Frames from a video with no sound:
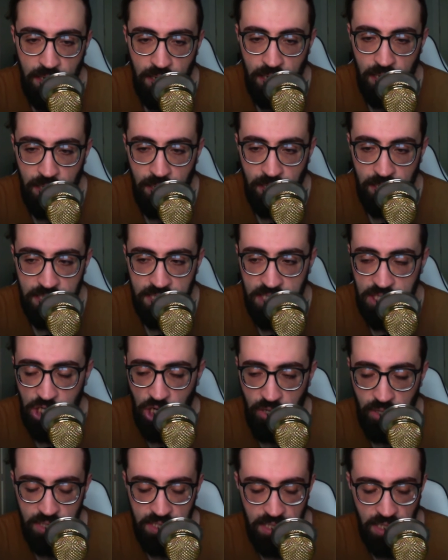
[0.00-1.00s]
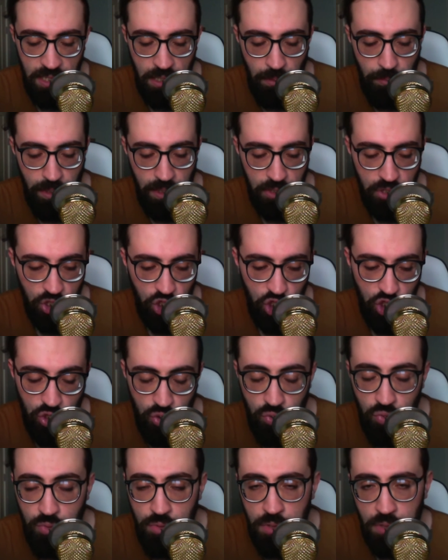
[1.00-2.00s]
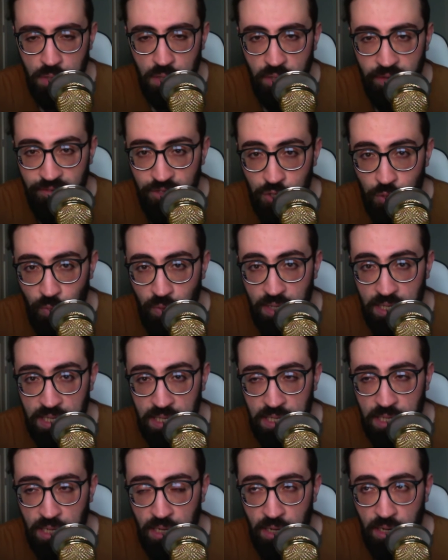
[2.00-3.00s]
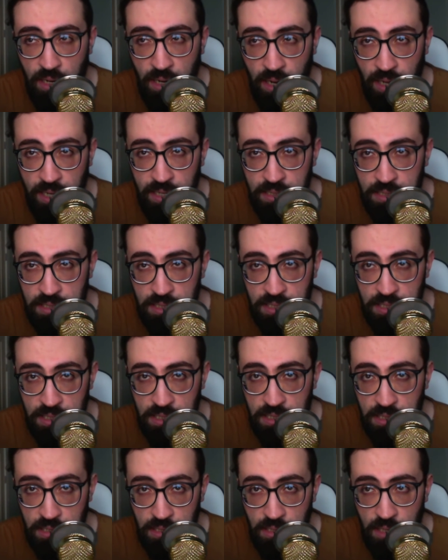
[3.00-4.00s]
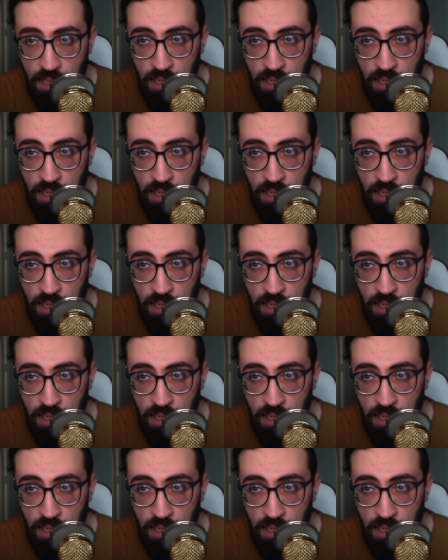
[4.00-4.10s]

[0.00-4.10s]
Uh, it starts in about June of 2019.